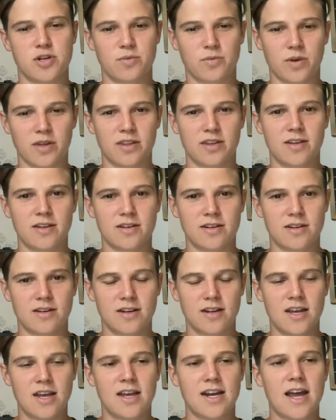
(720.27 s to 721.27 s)
with it
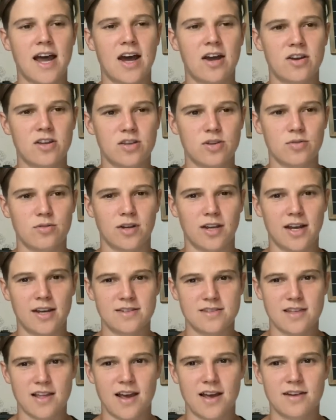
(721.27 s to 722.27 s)
and how to
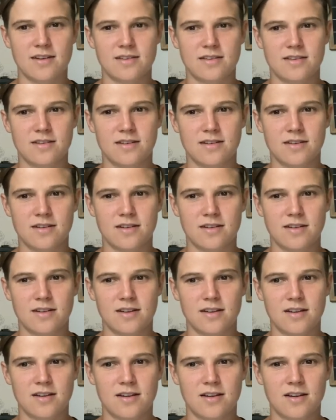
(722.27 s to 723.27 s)
utilize that.
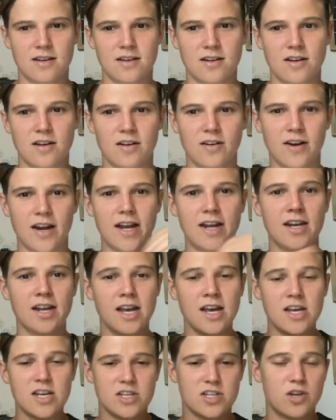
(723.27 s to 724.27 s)
All right,
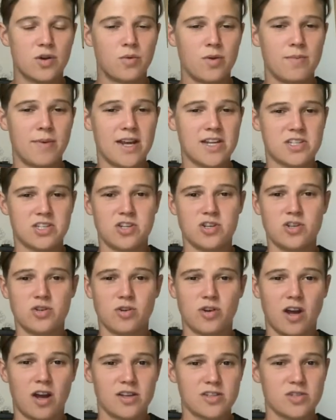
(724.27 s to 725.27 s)
so we basically do
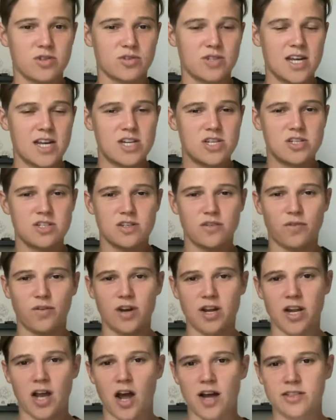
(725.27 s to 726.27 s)
consultations,
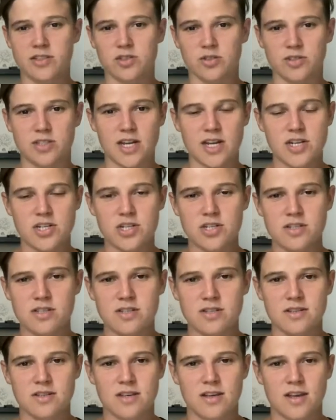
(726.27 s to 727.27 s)
free
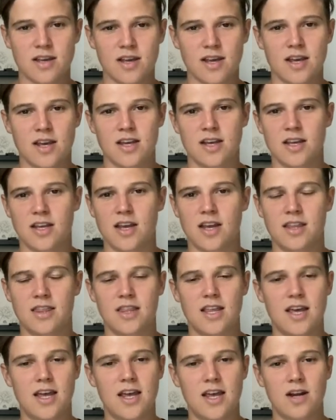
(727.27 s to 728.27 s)
consultations, and
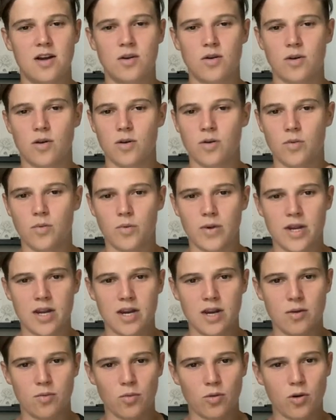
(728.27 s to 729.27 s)
then
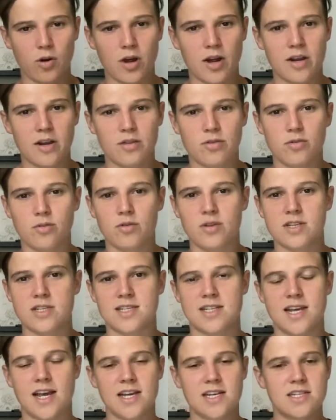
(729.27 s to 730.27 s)
we run through this
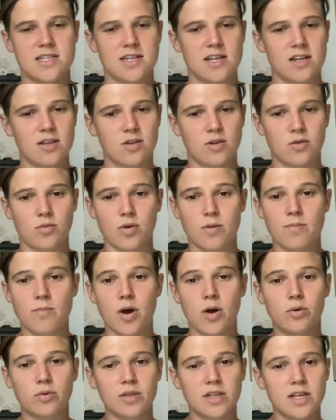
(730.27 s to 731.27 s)
test either
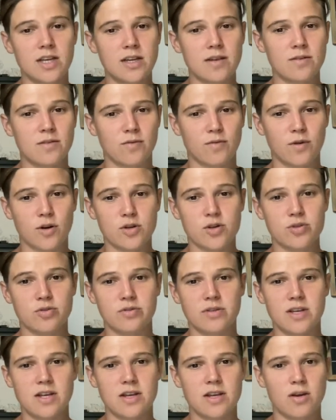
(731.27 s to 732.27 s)
remotely,
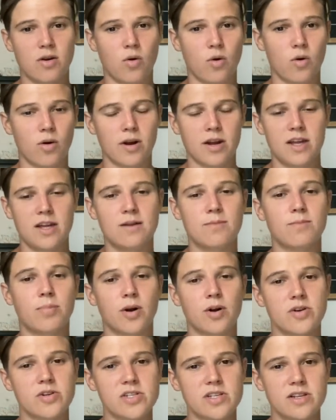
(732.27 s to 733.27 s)
virtually, or in
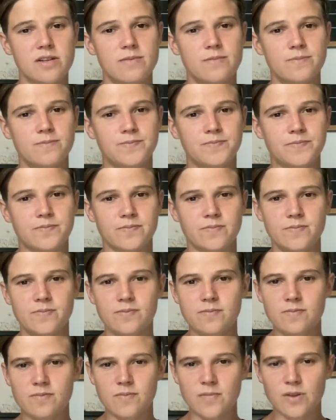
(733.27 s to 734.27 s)
person.
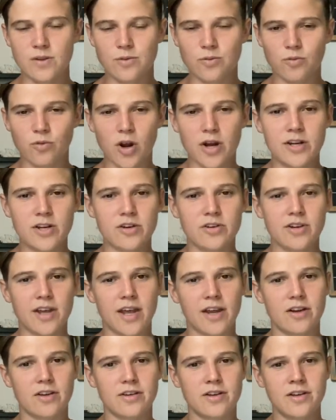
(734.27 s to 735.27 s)
Run your
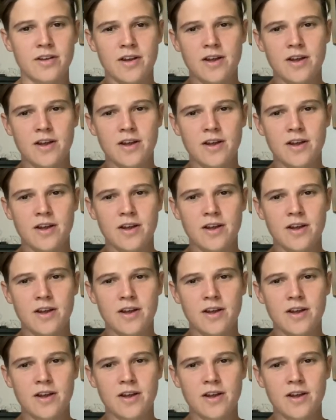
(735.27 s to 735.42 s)
data,